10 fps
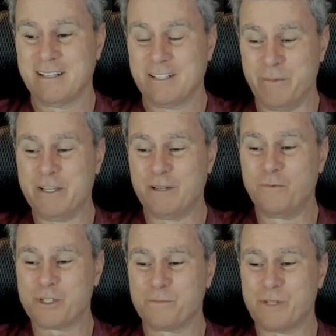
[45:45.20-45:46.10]
Dominion
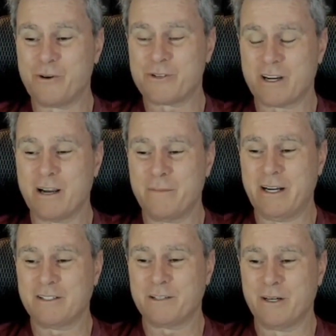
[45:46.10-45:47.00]
whistleblowers are coming
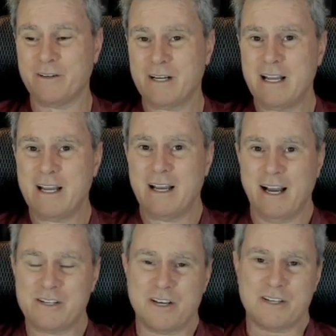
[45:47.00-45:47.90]
out tomorrow.
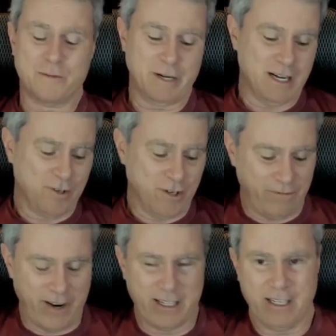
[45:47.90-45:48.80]
I saw somebody
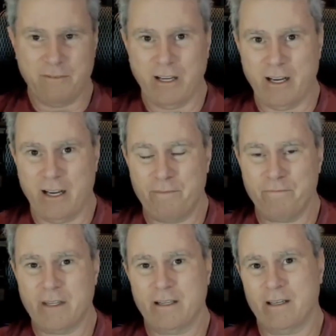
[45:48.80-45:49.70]
finally
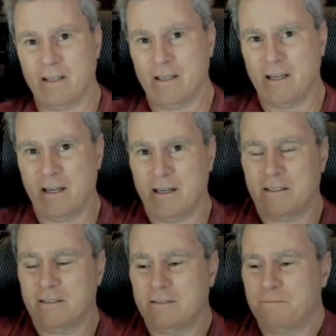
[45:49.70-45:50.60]

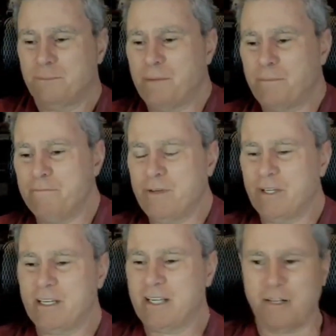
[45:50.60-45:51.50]
put up $1
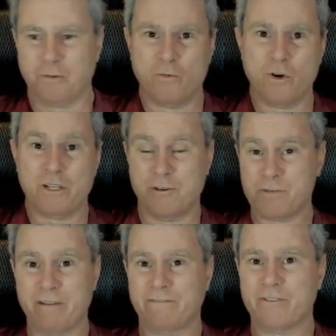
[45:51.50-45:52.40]
million reward. That was
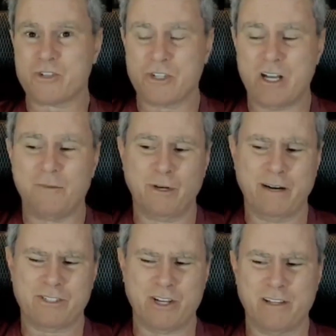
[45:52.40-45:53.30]
my first thought when
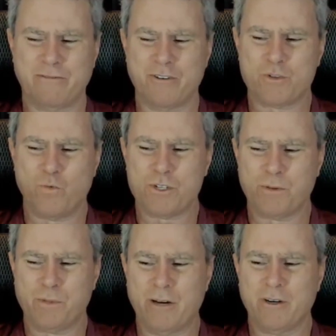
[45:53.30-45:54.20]
I saw the first
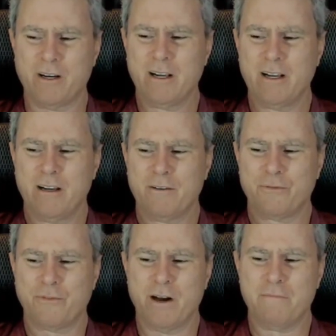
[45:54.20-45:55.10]
whistleblower
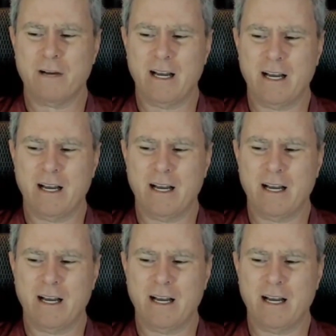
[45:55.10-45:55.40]
from